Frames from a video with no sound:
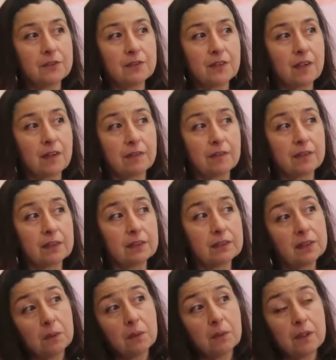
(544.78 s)
of stuff.
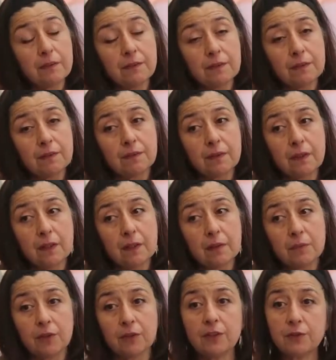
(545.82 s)
So if
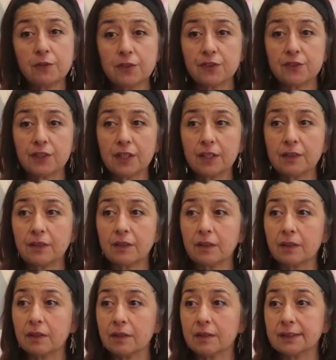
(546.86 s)
you're interested,
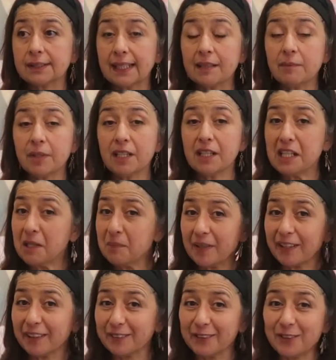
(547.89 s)
send me an
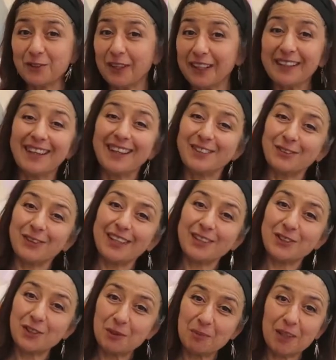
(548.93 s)
email,
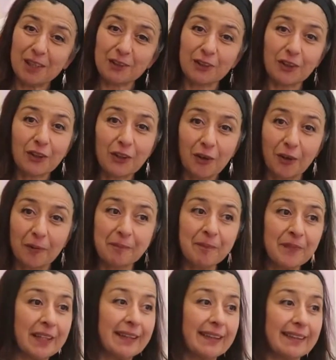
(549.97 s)
nedretandre@gmail.com,
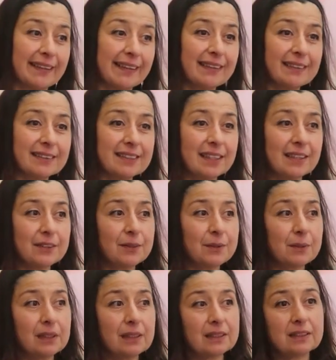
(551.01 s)
and I can send
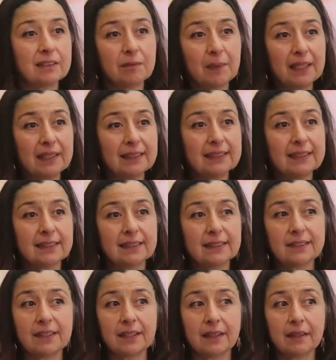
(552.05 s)
you a list of
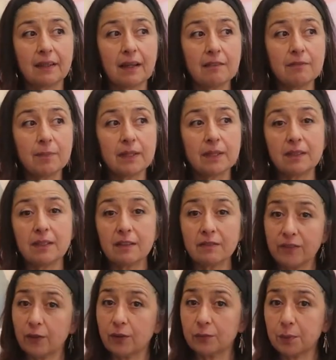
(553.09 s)
places that I've been
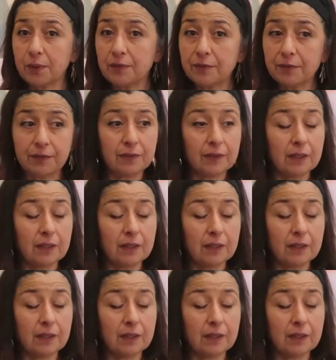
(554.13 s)
involved with.